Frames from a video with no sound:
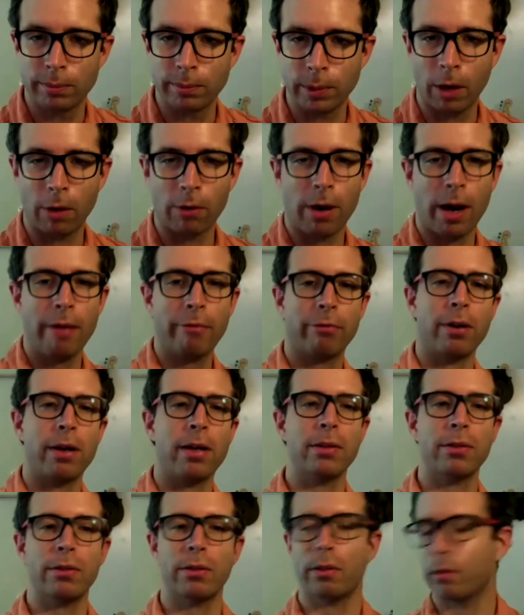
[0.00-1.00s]
All right,
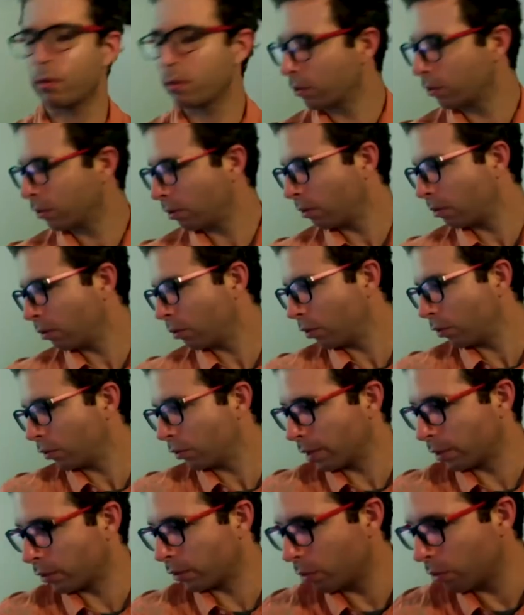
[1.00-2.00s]
friends. So those are
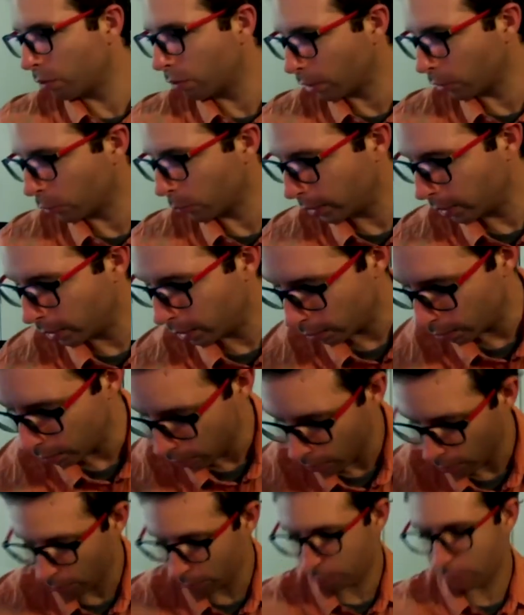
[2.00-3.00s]
the two things we did
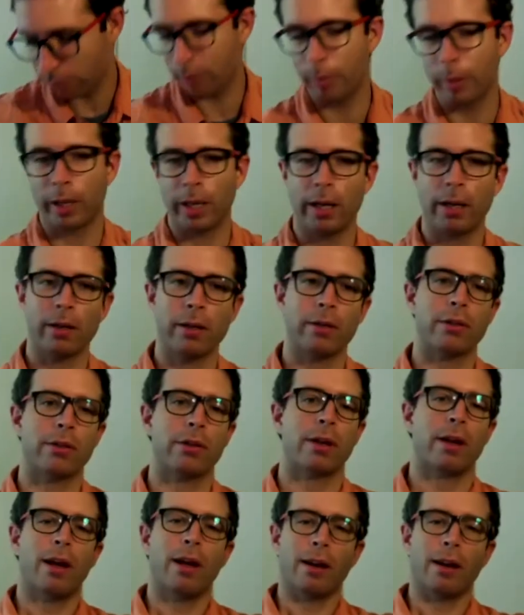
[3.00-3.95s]
for the beginners.